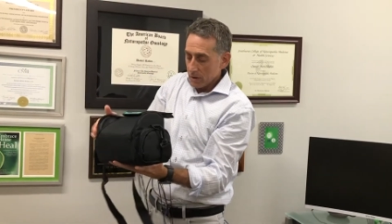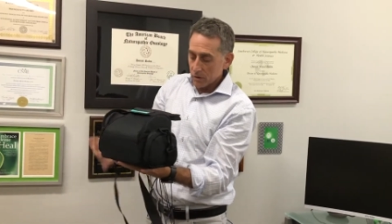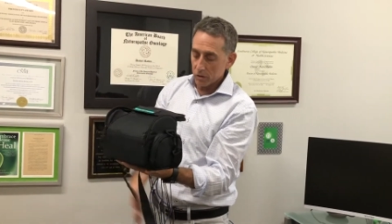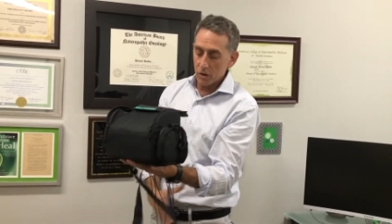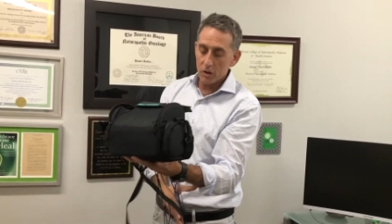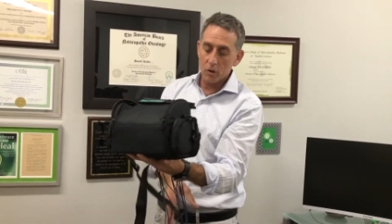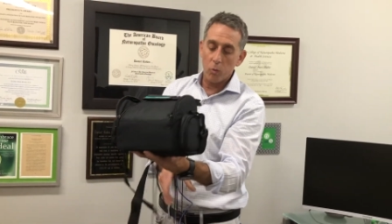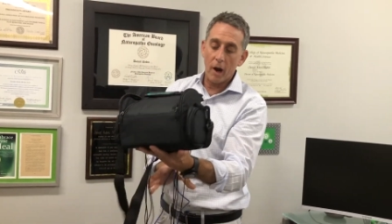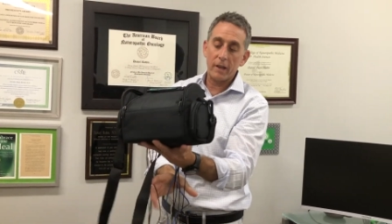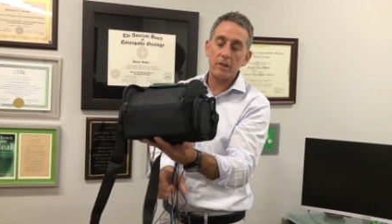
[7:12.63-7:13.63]
So you could
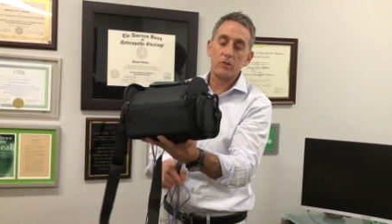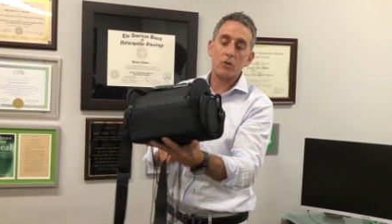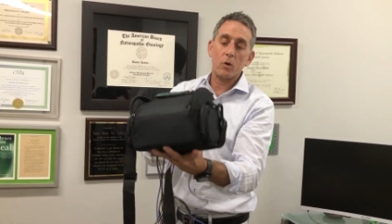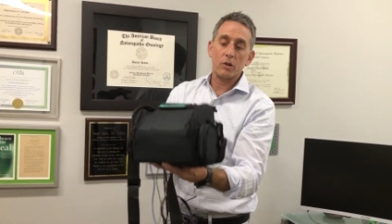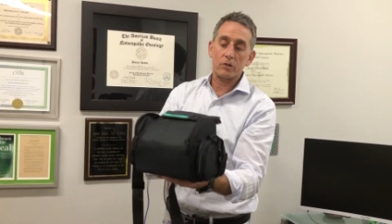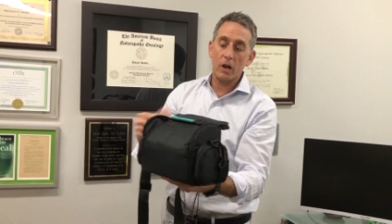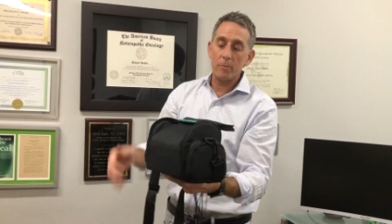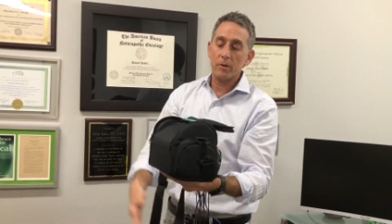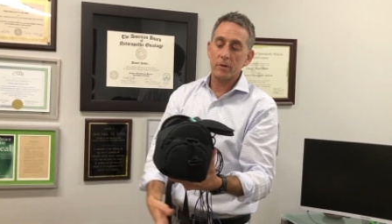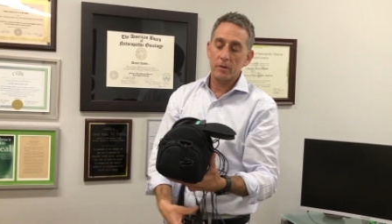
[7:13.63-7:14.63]
wind these cords
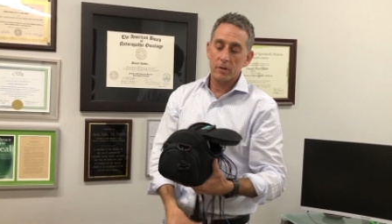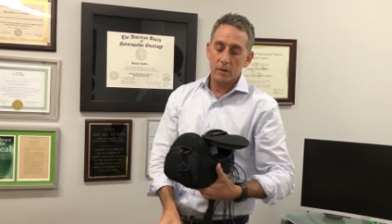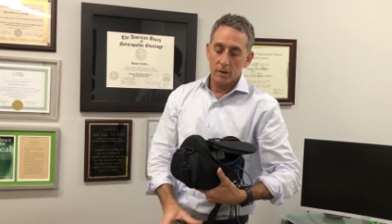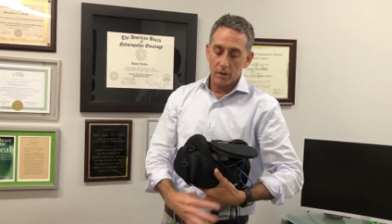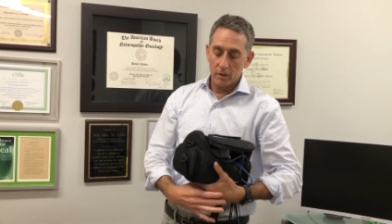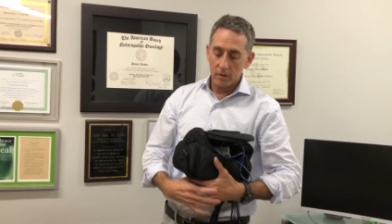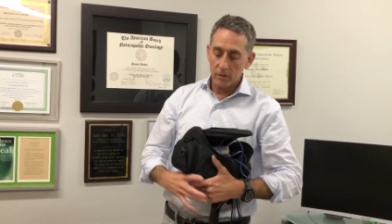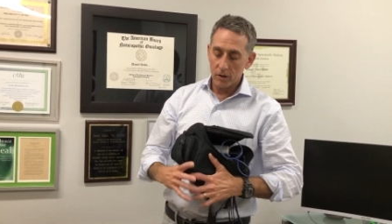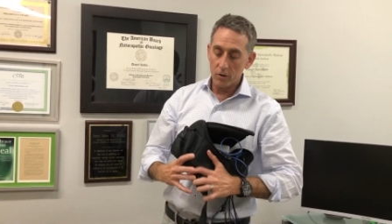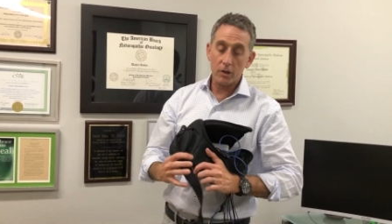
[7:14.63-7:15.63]
up.
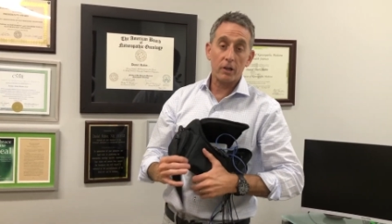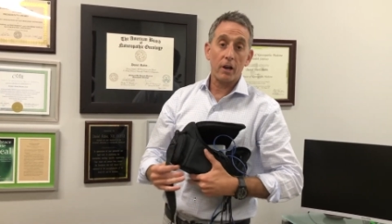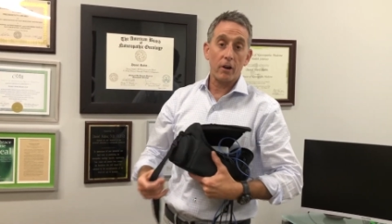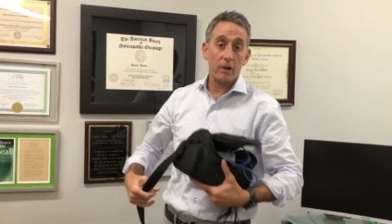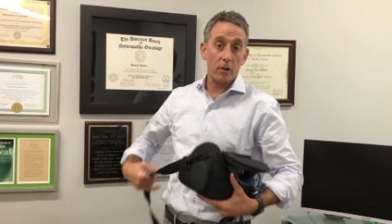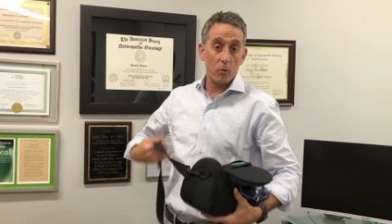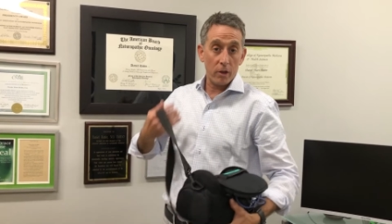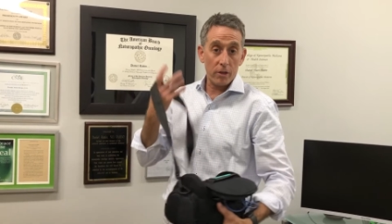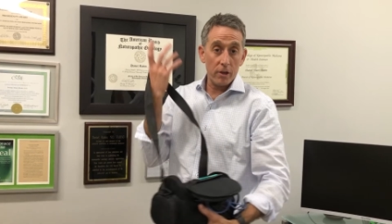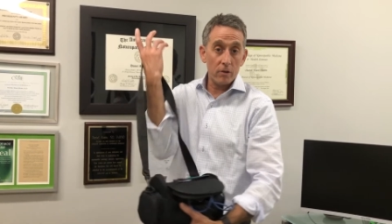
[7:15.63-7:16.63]
You could carry it
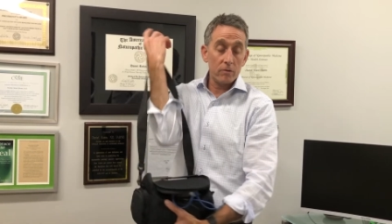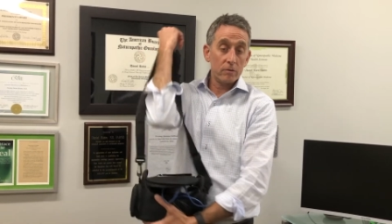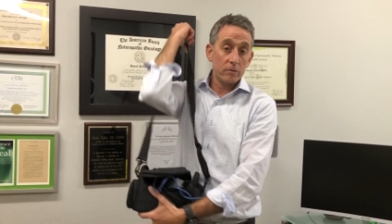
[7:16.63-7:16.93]
with you.